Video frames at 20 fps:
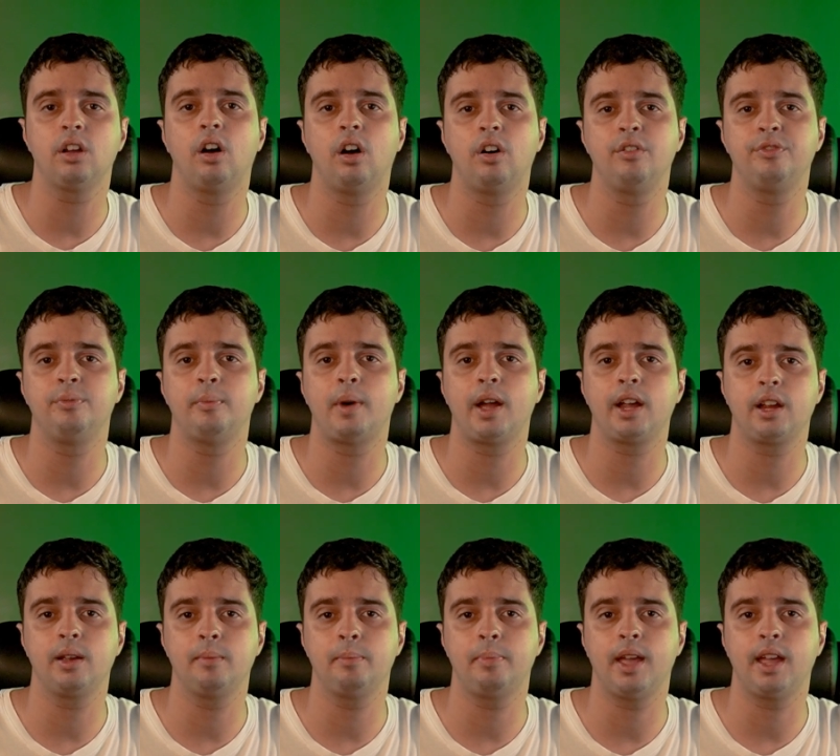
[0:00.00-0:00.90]
of my
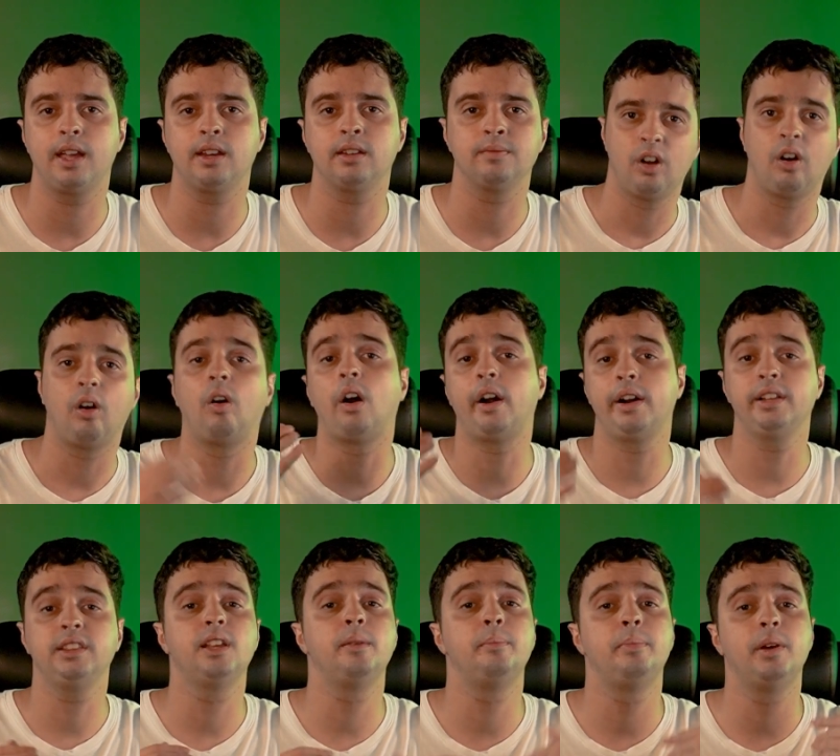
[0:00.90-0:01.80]
campaign or
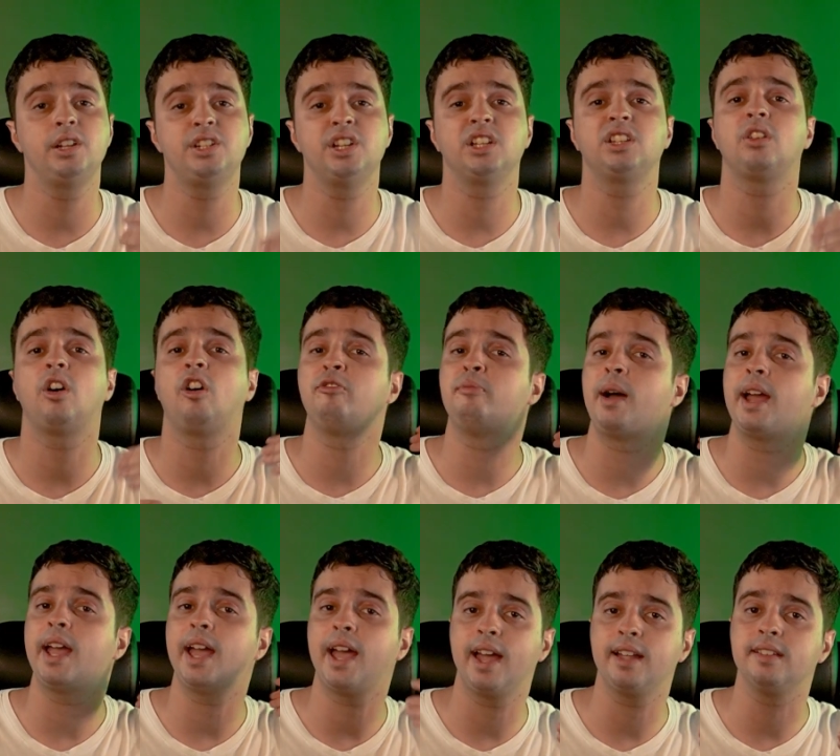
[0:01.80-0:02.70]
the budget of
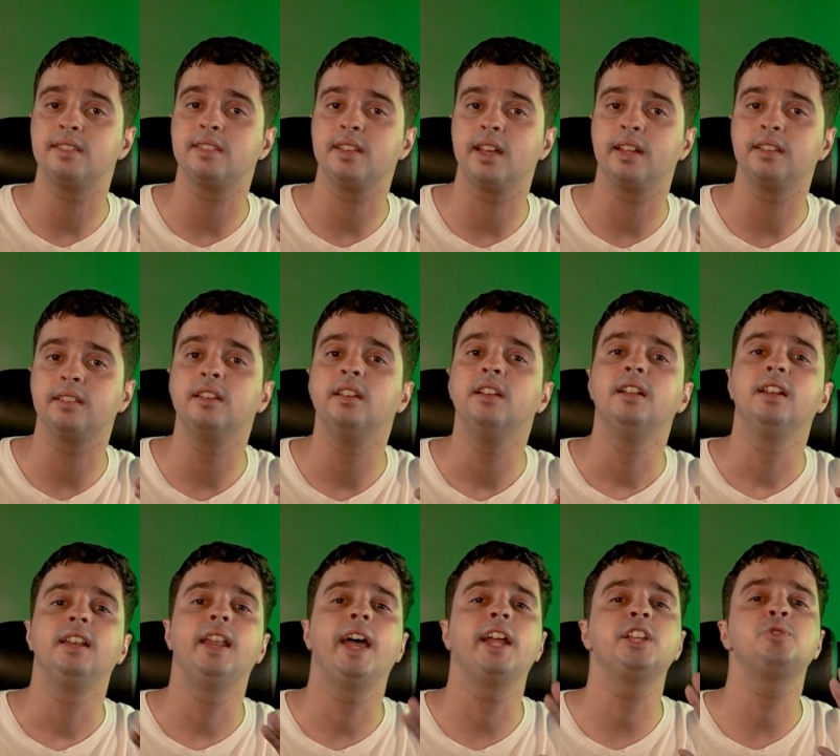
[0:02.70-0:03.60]
my ad set.
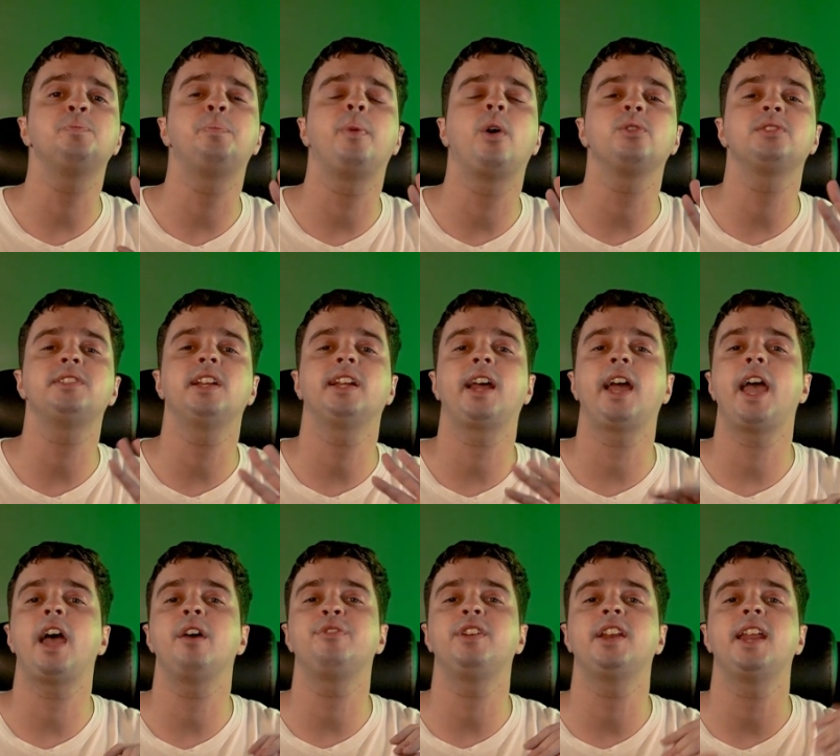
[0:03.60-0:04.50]
Let's suppose that I
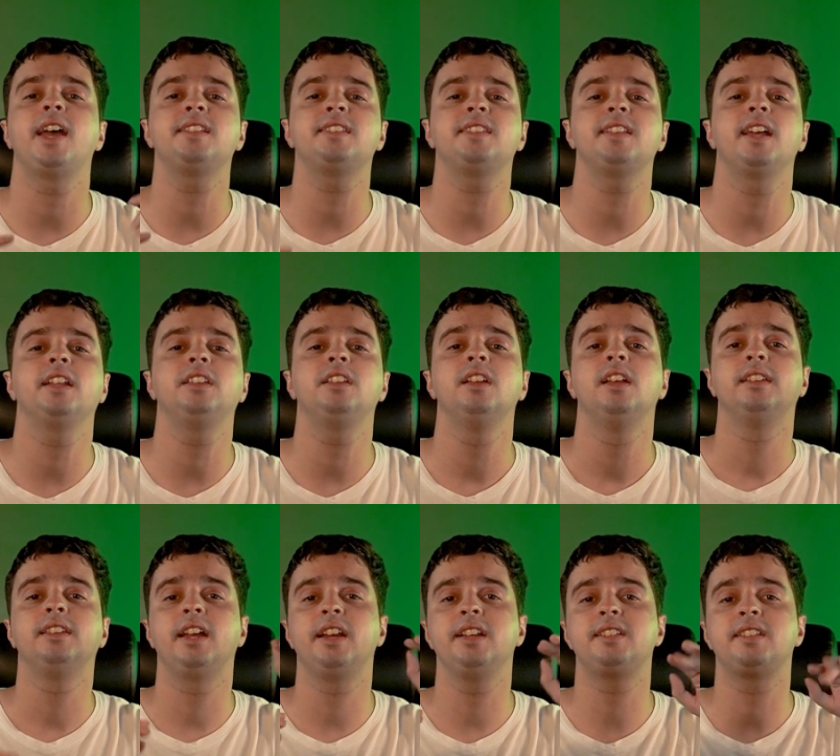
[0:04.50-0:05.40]
have an ad
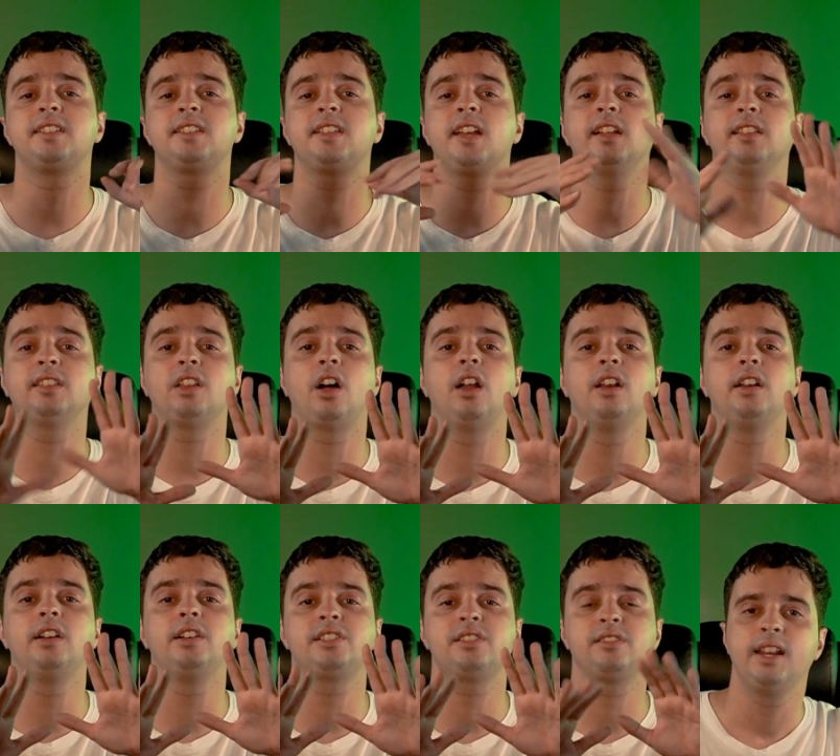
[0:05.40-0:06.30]
set that is
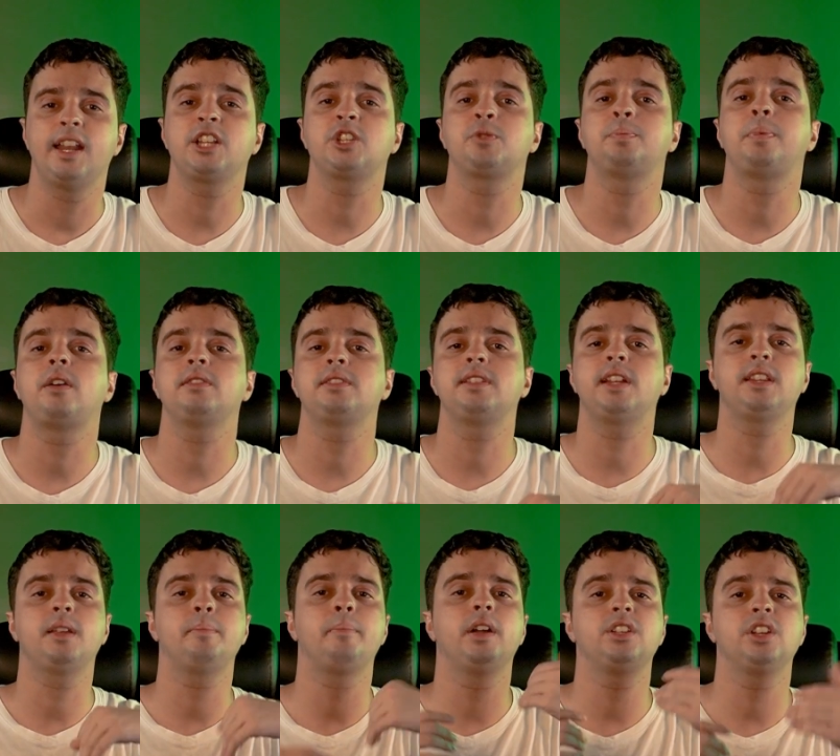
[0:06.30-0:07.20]
$10. Let's suppose that
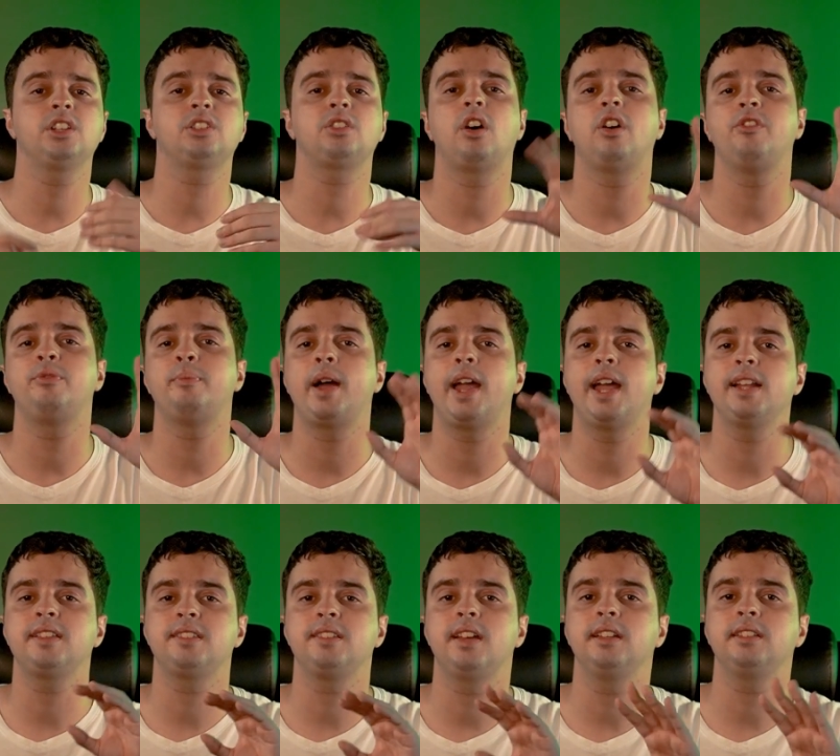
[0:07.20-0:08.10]
the budget of my
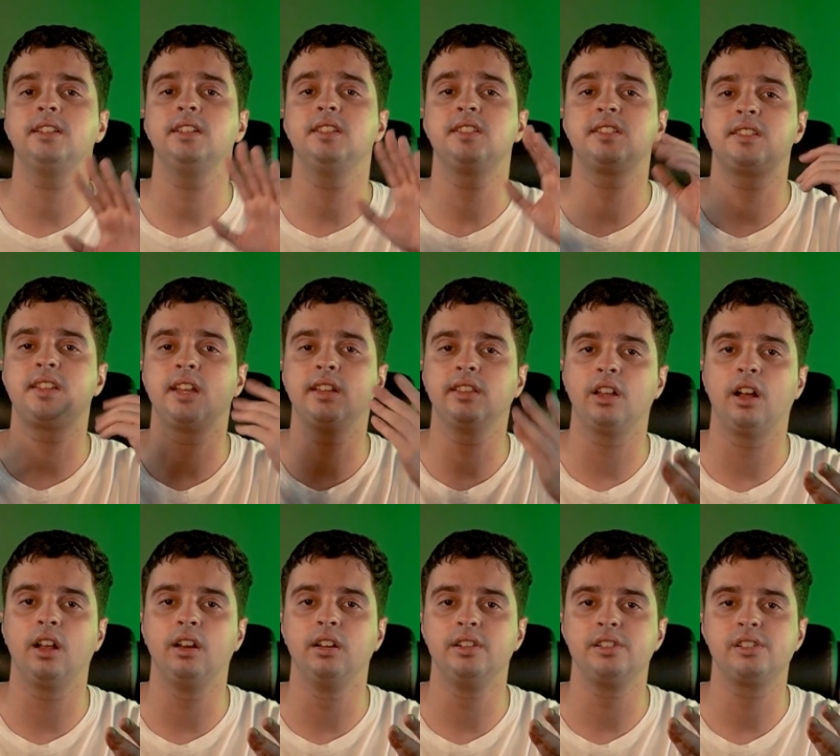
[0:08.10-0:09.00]
ad set is
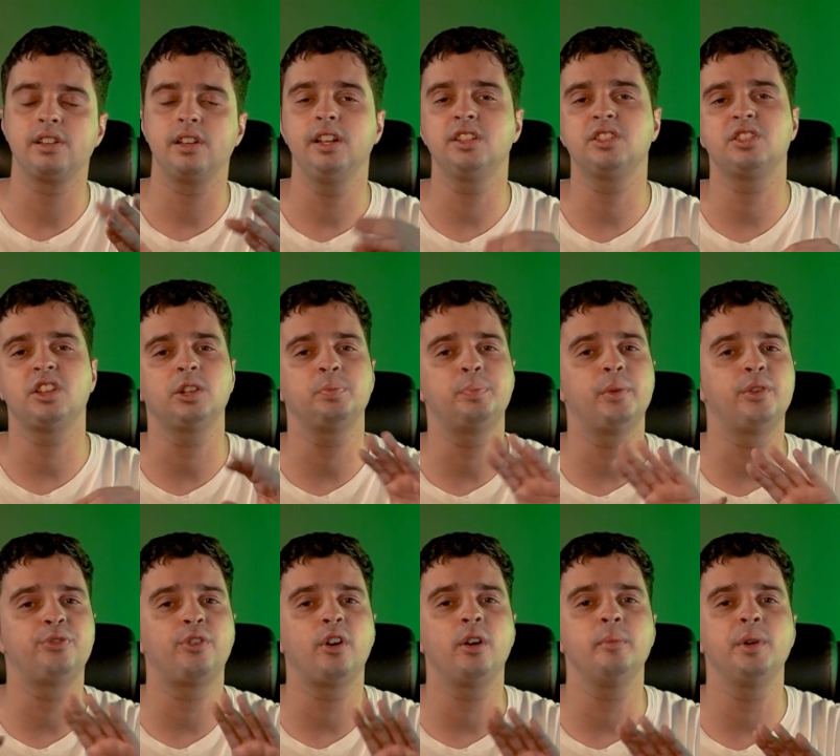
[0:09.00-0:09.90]
$10. It's not
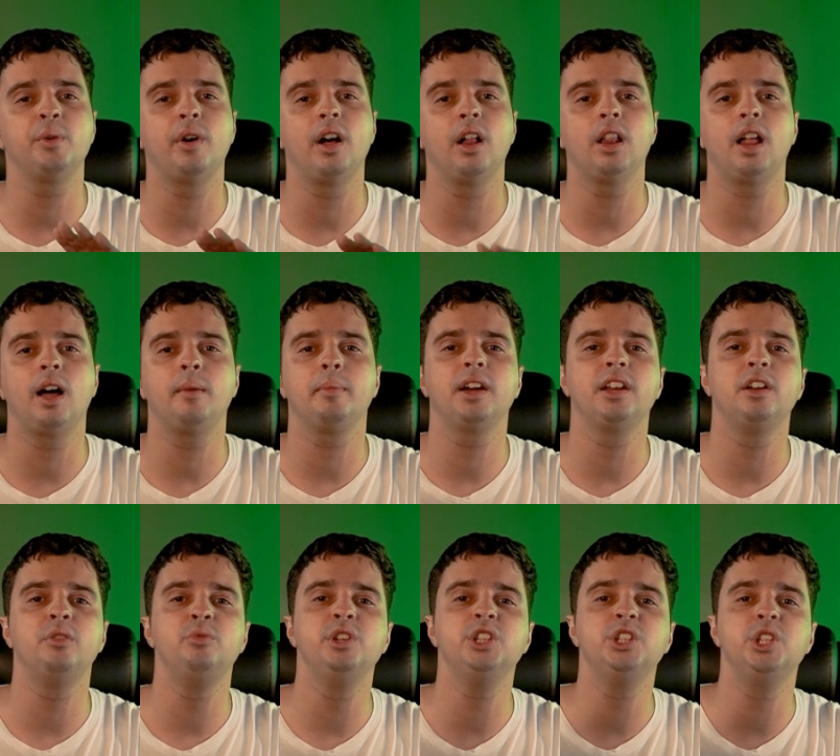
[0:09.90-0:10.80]
performing well, I'm
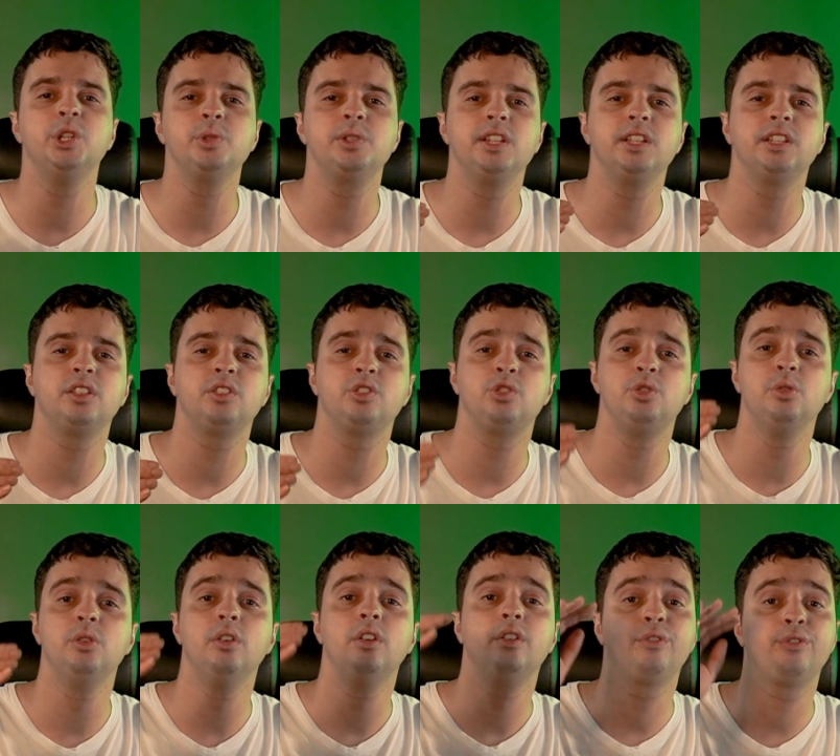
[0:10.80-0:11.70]
gonna reduce it
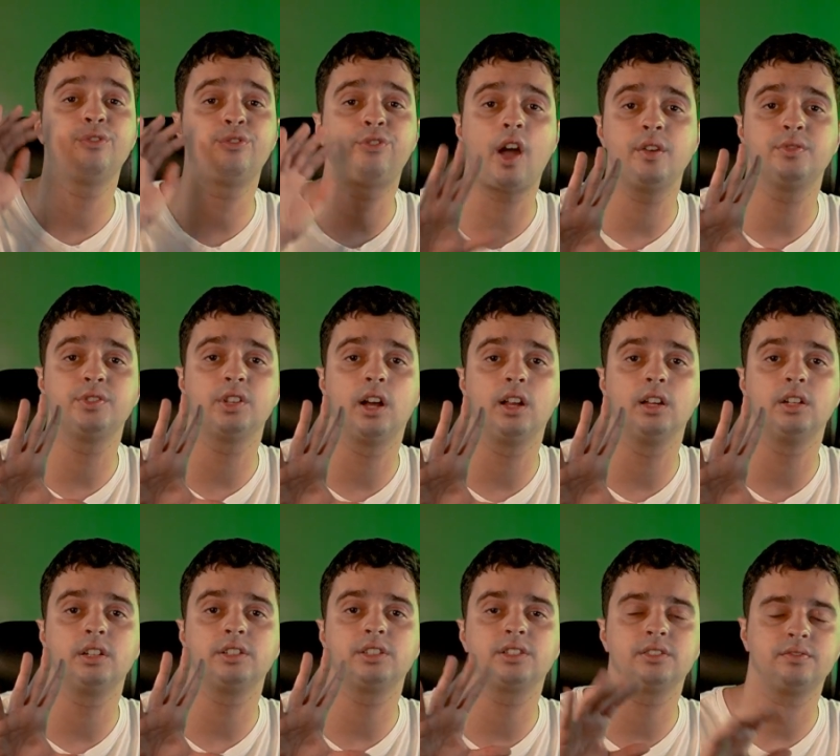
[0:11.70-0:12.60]
to
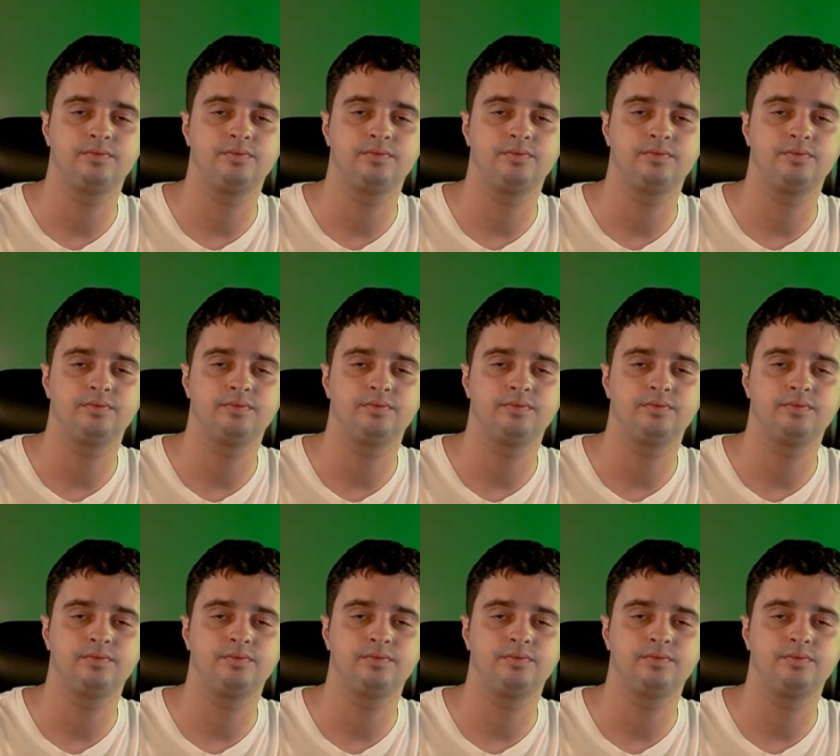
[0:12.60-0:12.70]
$5.